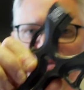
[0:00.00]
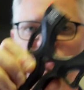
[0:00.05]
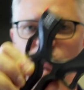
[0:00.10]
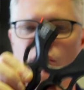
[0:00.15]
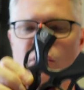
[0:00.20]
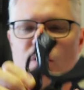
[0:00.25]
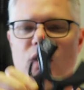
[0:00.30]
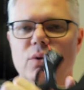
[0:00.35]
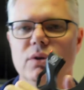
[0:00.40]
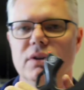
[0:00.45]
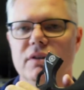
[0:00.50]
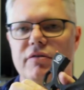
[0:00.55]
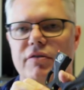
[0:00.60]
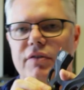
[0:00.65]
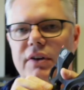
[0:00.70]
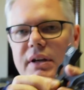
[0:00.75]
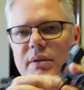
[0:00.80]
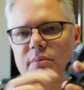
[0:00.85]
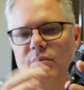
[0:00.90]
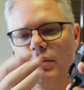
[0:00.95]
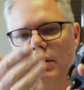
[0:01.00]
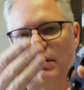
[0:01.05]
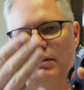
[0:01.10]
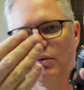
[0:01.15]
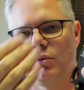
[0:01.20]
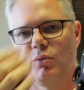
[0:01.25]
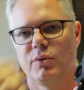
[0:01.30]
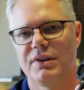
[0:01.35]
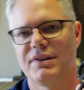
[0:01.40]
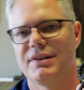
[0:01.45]
to hold a frame
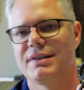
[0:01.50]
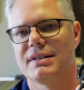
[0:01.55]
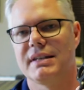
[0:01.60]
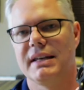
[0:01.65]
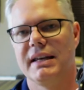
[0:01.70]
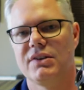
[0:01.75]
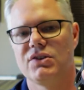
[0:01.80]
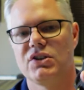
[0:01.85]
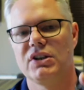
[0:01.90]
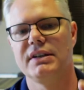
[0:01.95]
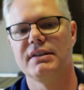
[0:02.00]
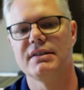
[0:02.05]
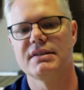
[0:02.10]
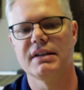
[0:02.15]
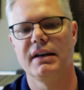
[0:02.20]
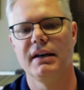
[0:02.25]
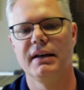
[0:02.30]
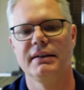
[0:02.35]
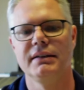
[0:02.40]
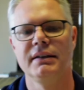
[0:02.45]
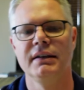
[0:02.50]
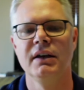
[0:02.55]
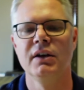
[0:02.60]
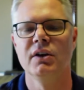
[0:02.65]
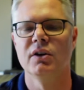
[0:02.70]
with this edgy design.